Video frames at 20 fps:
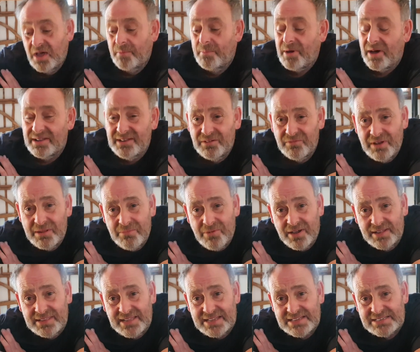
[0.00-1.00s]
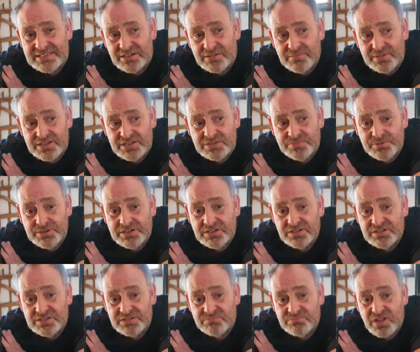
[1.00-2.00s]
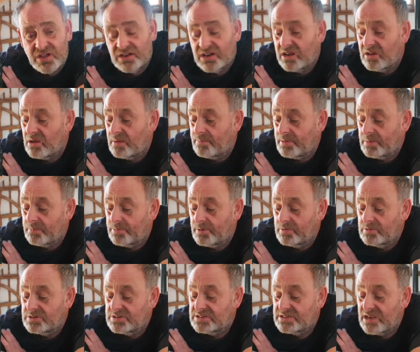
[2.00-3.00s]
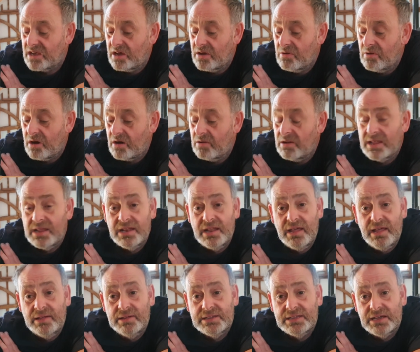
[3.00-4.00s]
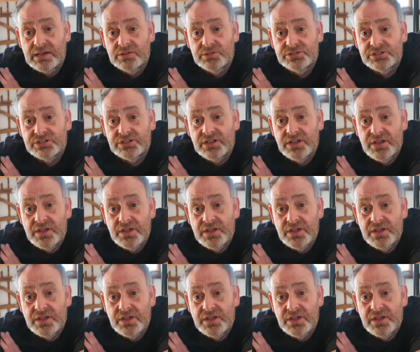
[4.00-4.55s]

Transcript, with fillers: But I don't really mind that so much because I kind of like big boots. So I'll let you know how it goes.